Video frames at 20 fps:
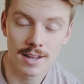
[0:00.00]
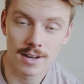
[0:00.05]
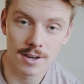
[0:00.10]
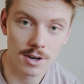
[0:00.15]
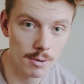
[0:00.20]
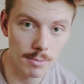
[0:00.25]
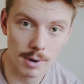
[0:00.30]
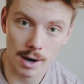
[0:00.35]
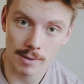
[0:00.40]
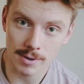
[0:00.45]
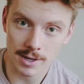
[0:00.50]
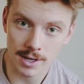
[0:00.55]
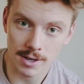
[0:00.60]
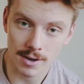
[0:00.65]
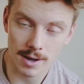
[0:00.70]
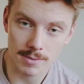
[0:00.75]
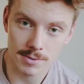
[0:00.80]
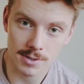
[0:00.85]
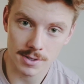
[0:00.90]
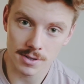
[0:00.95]
No barbecue,
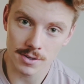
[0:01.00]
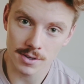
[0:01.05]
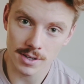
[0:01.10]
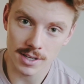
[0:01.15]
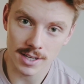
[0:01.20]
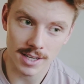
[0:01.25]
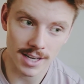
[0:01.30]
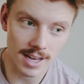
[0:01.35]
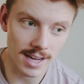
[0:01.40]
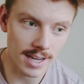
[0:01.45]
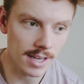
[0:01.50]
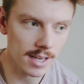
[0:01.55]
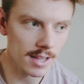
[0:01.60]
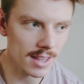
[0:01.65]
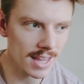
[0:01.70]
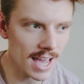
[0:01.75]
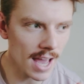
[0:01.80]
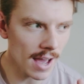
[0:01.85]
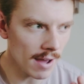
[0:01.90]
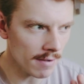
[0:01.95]
absolutely. Like
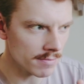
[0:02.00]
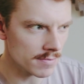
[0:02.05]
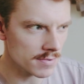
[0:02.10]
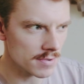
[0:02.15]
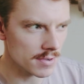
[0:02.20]
they have